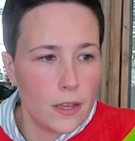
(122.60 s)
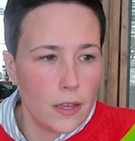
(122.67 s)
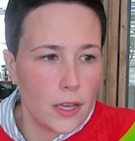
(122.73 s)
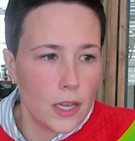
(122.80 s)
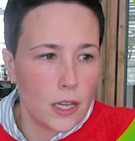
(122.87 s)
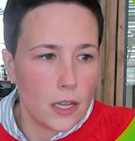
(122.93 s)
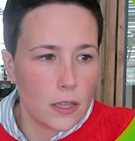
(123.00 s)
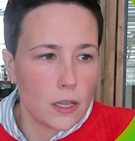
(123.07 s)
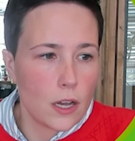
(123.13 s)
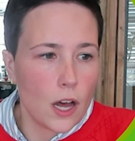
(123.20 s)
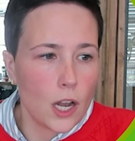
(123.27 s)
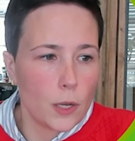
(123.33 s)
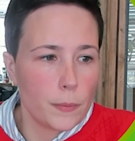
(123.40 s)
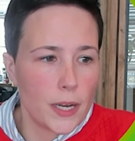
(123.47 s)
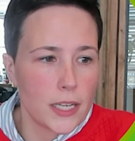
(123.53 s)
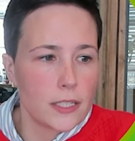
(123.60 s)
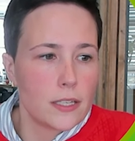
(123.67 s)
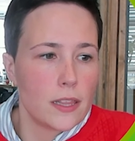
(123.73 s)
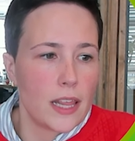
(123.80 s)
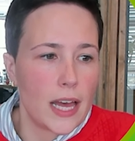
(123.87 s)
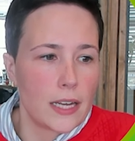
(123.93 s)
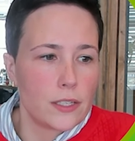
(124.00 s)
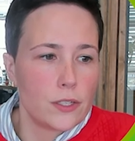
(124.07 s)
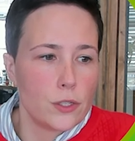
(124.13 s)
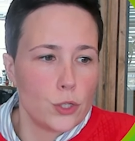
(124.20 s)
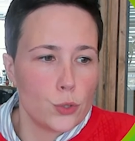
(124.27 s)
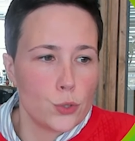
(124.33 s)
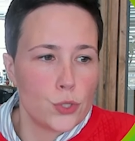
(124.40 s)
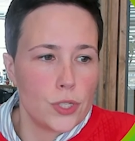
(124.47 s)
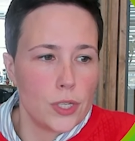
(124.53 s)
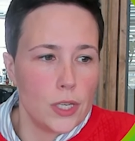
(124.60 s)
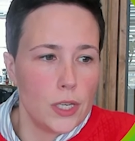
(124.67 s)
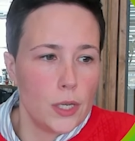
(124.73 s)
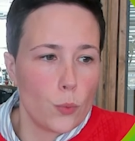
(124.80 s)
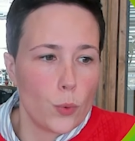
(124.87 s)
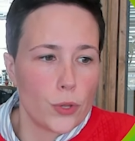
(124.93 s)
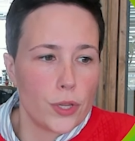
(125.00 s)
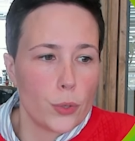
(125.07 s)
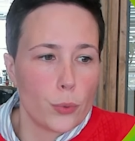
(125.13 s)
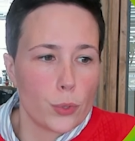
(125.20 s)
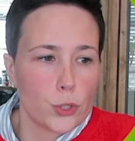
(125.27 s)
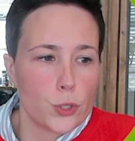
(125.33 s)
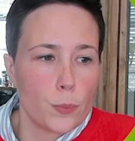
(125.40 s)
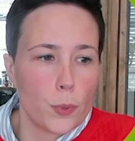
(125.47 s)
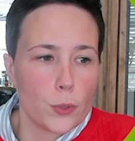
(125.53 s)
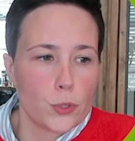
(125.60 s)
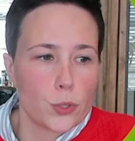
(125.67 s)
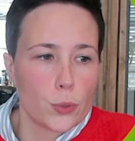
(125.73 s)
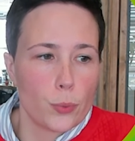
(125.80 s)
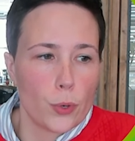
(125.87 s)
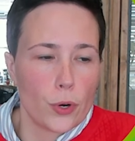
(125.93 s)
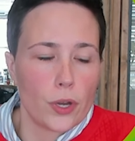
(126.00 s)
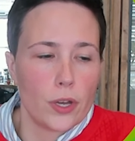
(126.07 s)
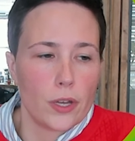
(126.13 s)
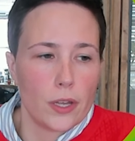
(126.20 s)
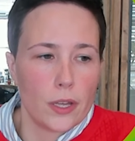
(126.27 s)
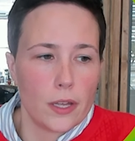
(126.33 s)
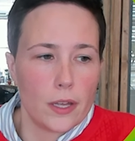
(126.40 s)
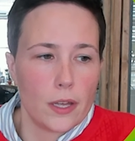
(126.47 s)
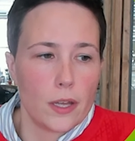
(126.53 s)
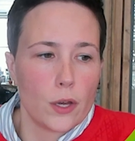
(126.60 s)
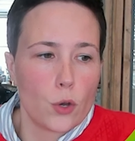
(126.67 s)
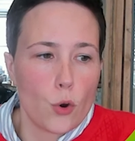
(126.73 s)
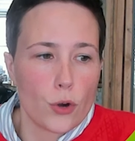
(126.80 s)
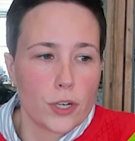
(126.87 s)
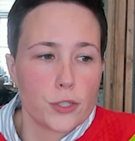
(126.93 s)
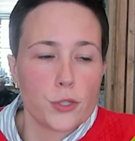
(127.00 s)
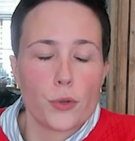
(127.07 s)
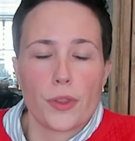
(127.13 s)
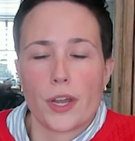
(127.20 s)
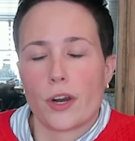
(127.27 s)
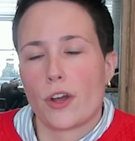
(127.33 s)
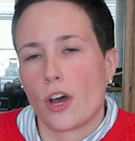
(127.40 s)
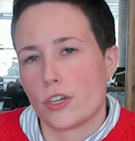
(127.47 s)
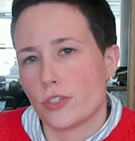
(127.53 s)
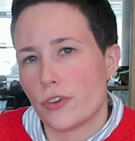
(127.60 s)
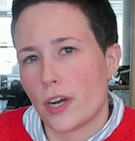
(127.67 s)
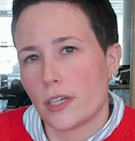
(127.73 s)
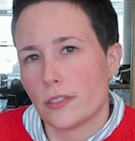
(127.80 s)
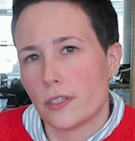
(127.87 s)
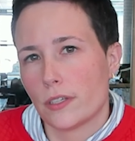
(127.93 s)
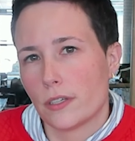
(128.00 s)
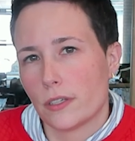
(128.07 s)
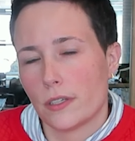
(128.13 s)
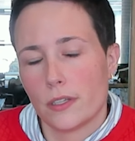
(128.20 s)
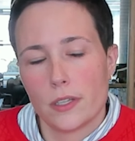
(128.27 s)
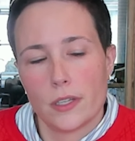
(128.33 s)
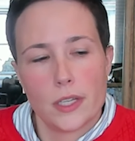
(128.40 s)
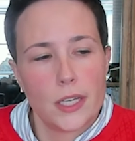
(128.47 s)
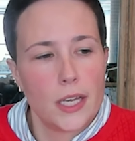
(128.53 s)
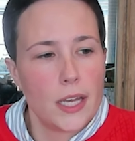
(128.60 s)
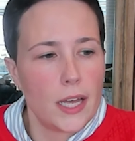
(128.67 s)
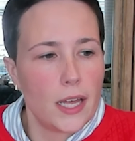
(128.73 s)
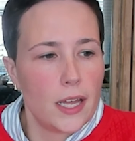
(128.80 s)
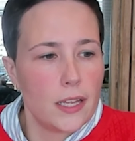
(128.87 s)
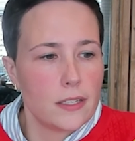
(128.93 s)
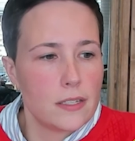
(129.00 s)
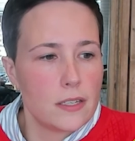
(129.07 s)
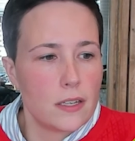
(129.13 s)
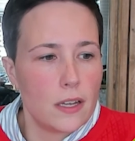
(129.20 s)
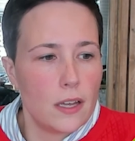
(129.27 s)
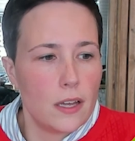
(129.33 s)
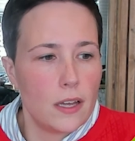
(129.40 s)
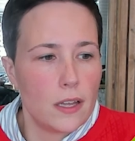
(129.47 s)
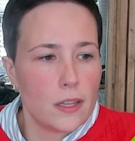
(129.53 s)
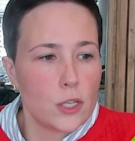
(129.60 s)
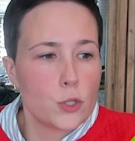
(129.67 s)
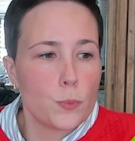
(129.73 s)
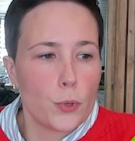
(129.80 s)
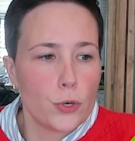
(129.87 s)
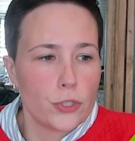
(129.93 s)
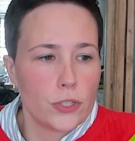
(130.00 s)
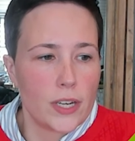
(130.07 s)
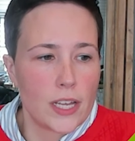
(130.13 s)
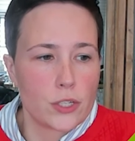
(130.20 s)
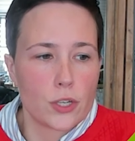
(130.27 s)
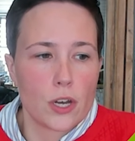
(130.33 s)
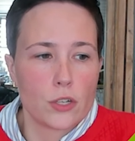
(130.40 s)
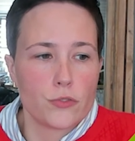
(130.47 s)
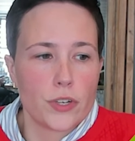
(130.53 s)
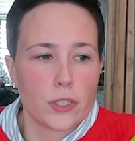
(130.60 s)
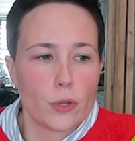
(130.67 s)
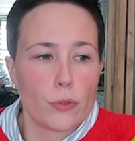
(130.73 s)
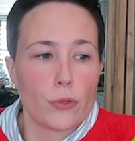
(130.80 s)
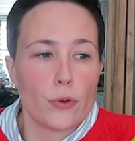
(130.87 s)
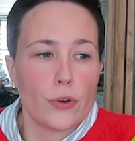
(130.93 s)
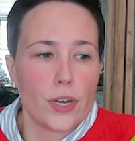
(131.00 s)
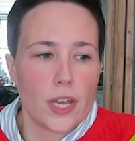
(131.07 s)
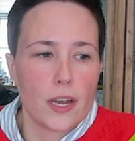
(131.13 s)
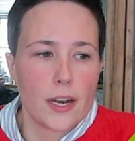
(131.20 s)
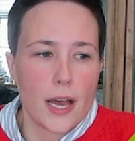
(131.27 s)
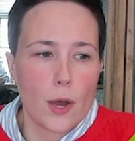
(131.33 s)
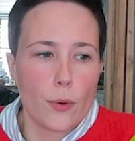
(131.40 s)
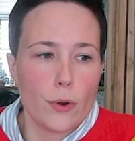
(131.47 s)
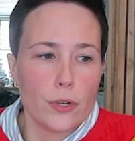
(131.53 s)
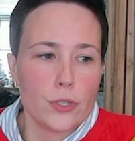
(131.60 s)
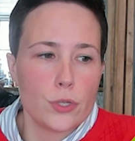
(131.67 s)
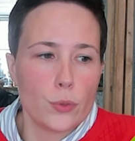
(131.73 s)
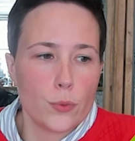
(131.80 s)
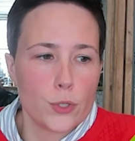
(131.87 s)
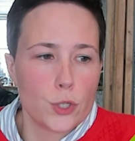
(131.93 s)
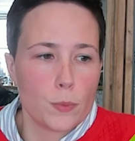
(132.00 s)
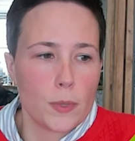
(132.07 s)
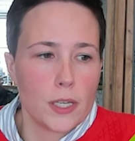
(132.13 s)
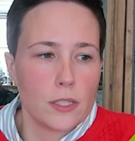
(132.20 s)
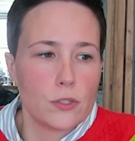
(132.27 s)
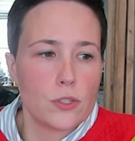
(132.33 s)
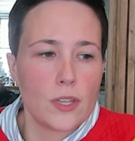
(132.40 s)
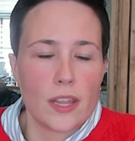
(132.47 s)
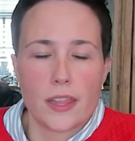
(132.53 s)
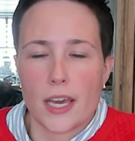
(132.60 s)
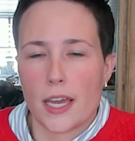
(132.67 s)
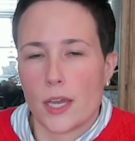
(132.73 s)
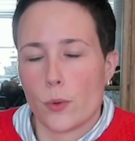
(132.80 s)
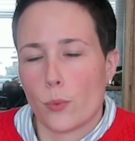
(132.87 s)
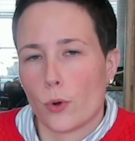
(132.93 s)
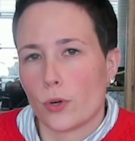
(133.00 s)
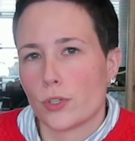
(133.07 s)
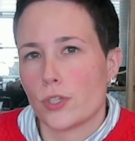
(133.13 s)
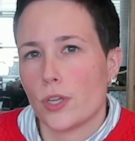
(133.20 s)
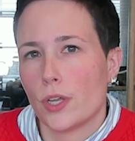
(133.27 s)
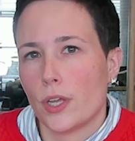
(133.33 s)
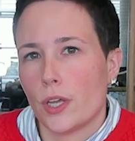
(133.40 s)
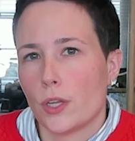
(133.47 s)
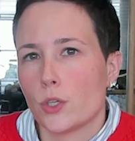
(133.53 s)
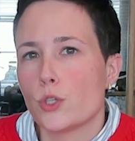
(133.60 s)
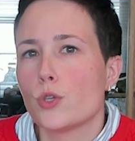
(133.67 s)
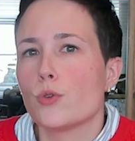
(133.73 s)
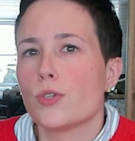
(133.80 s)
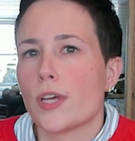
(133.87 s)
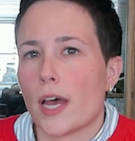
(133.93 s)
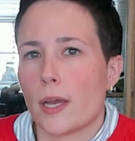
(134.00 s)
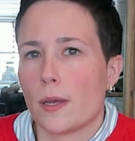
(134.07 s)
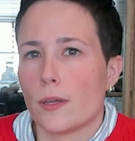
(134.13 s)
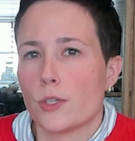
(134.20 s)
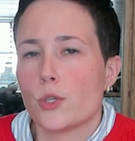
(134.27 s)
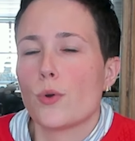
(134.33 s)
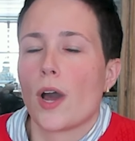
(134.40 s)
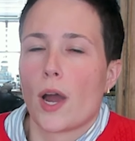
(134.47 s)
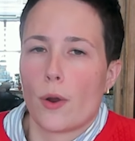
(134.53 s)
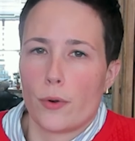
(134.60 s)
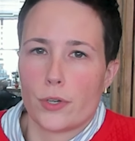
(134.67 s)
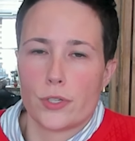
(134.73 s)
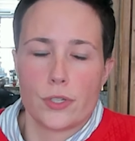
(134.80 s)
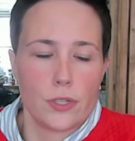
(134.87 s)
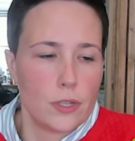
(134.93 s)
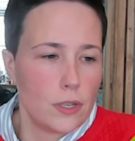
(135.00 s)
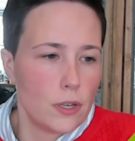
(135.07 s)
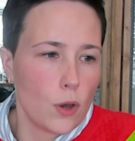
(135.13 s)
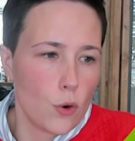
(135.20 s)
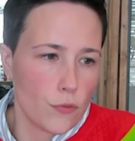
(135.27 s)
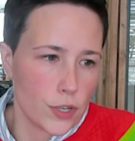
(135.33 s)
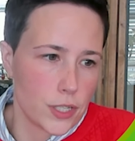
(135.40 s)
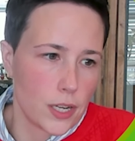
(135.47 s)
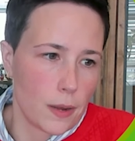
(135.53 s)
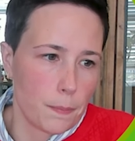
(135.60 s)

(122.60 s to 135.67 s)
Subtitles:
In the column next to that, you see what they were supposed to work according to their contract. And this person has a contract of 38 hours, which means that they worked 2 hours overtime.